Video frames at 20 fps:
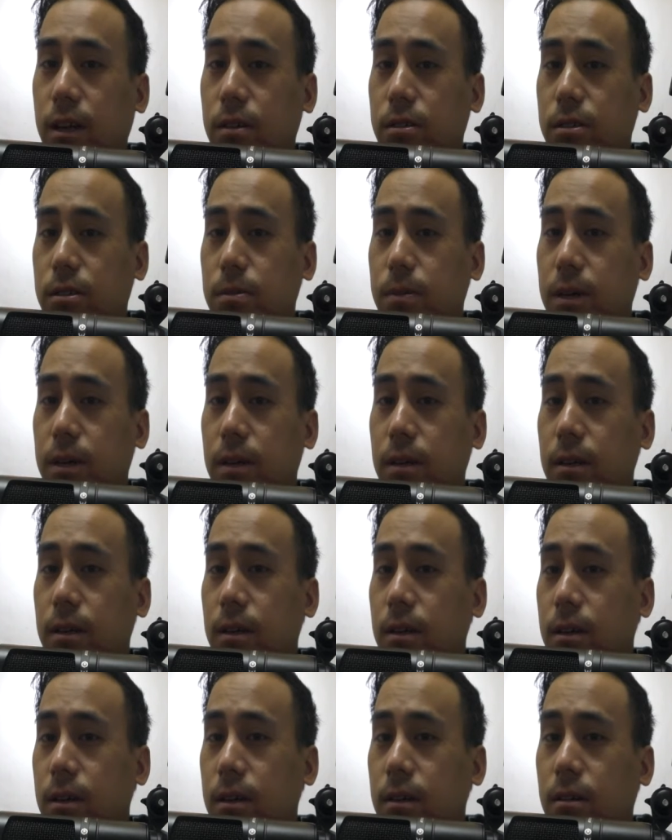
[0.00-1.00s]
letters. But
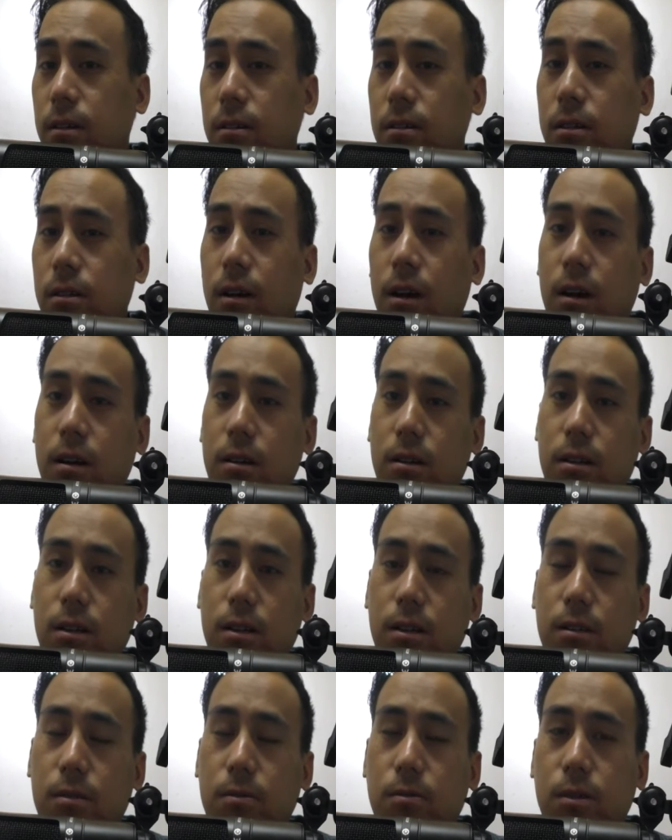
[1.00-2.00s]

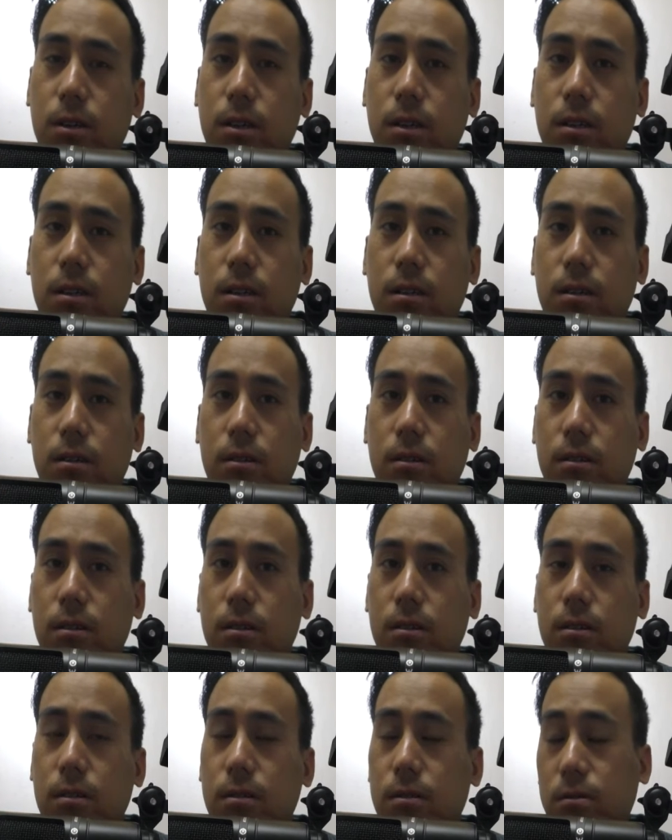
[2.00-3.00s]
hardly we
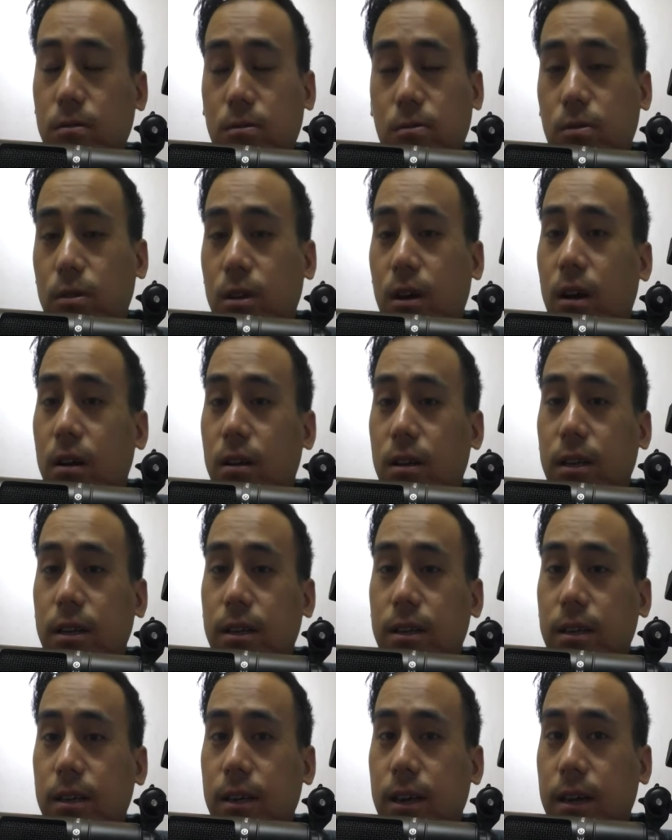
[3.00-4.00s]

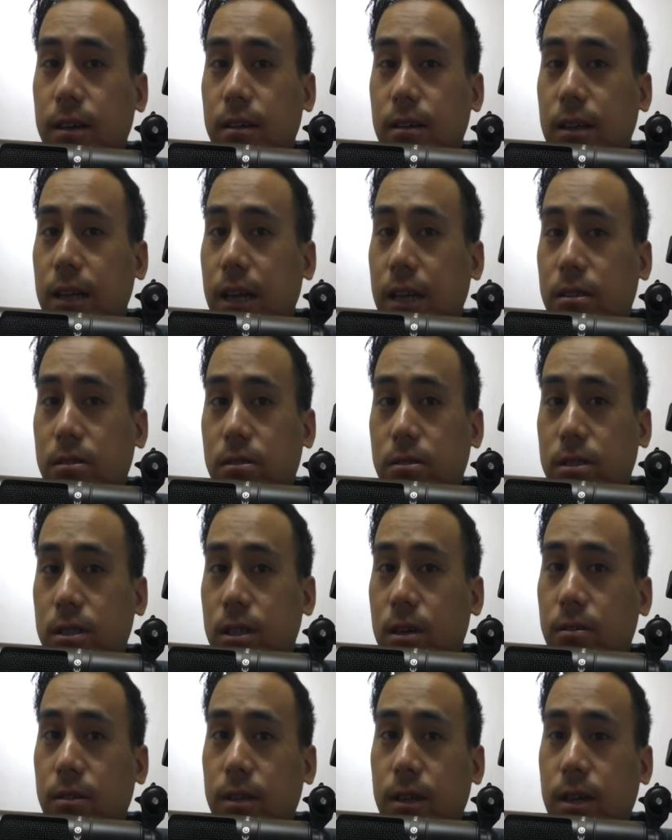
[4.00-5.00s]
hardly get letters
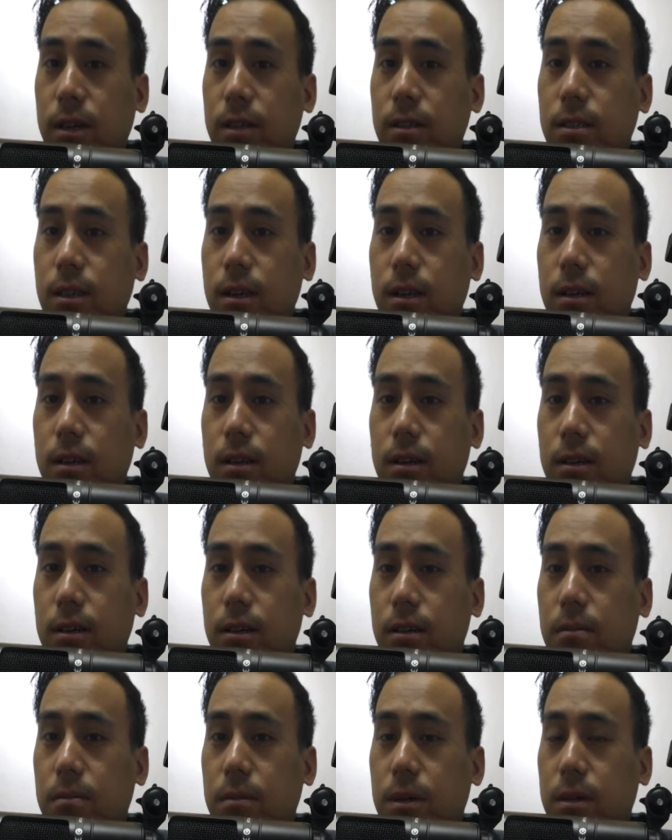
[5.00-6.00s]
nowadays.
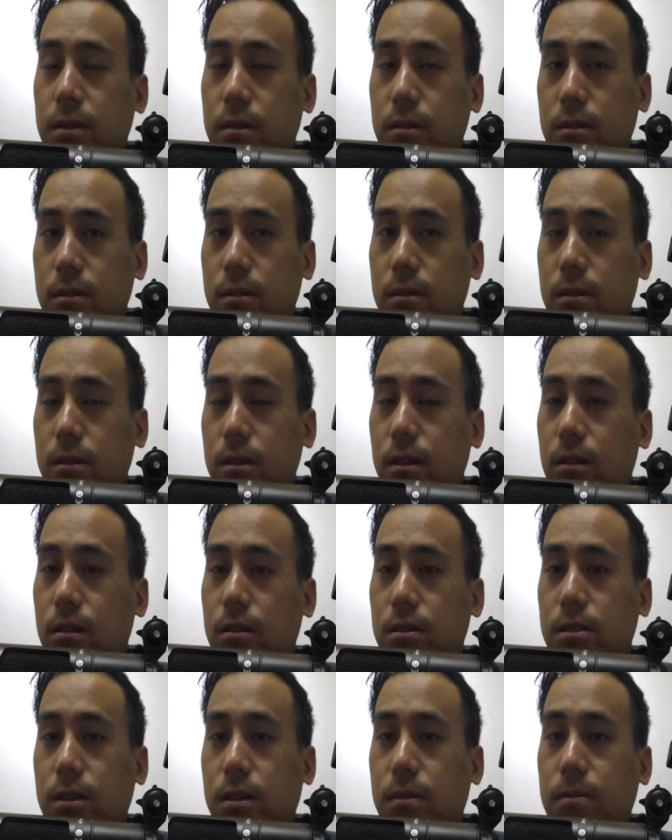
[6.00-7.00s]
But there
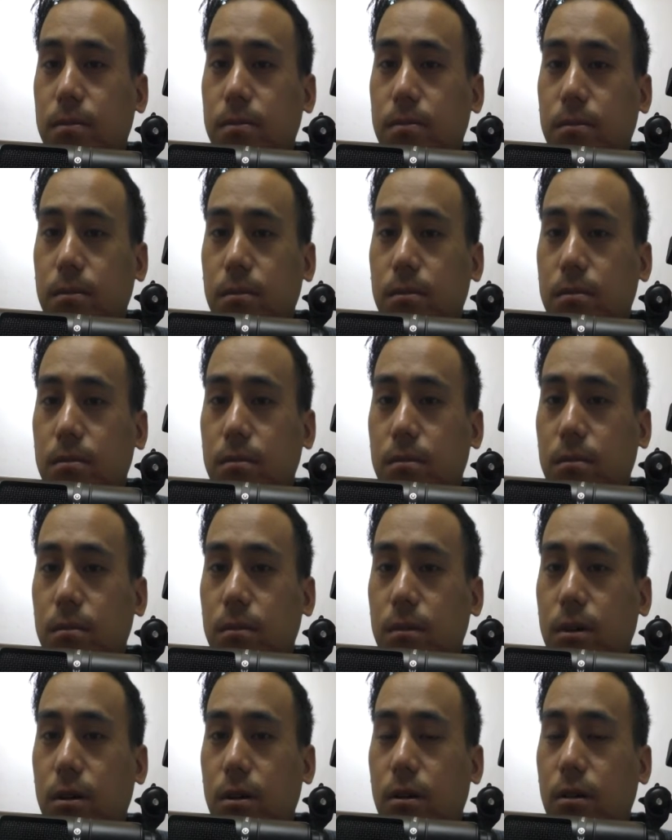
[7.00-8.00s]
are some
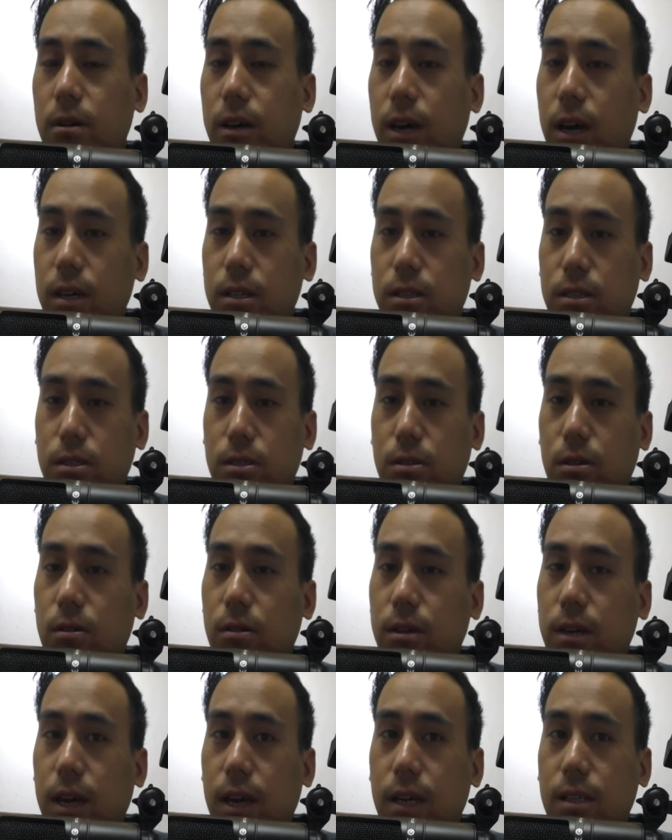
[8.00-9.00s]
occasions
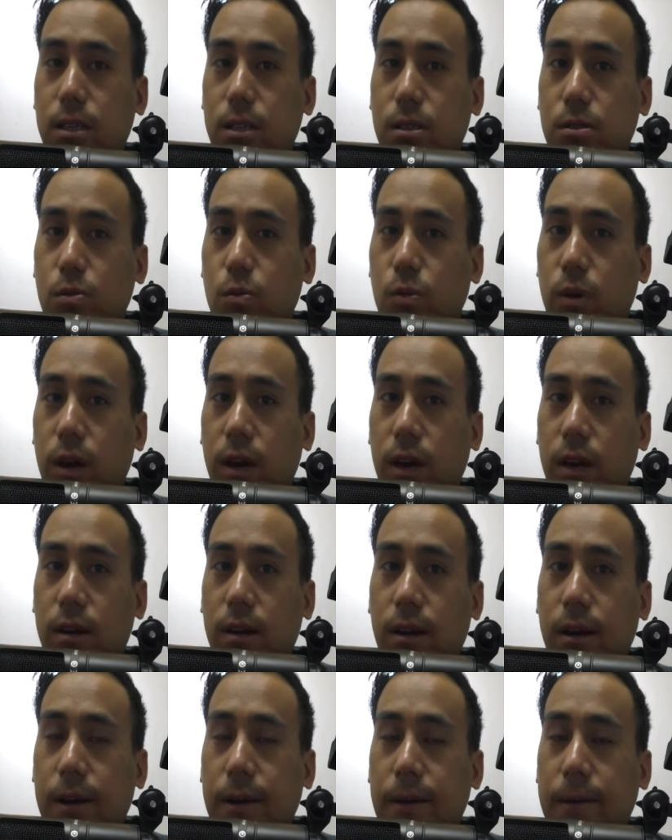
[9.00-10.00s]
or cases where